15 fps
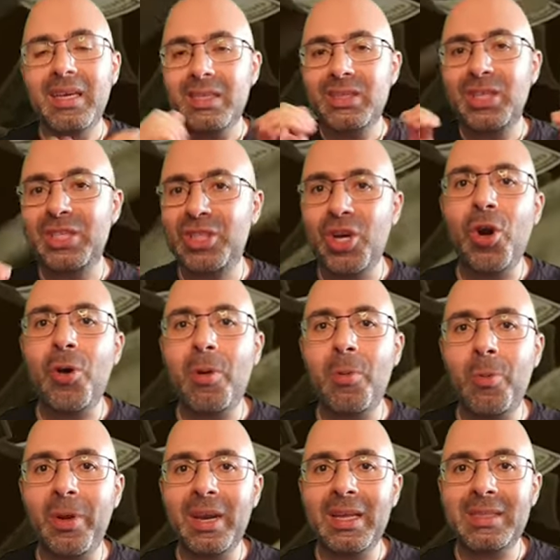the Jehovah
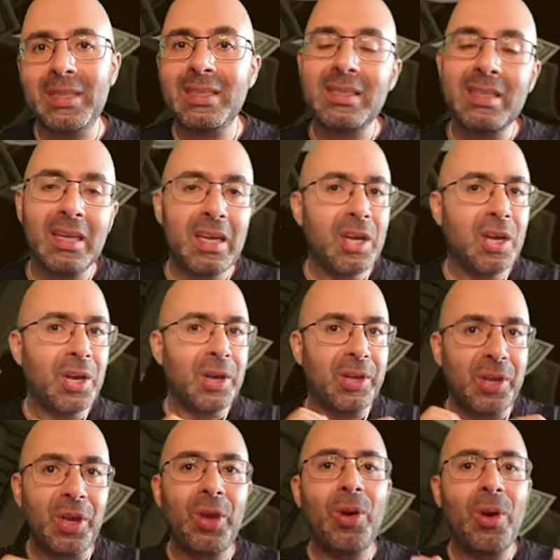Witnesses,
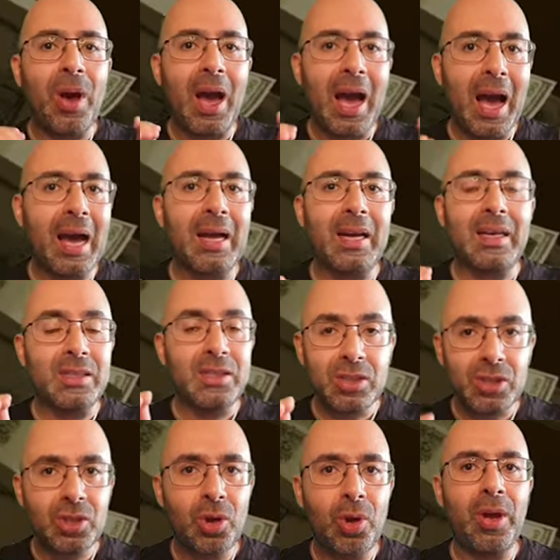you are
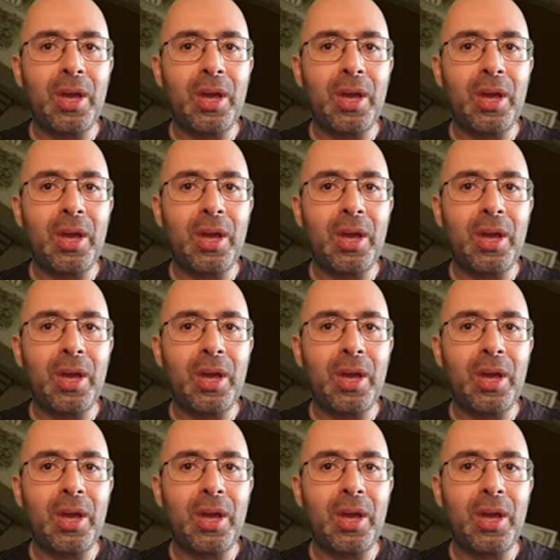so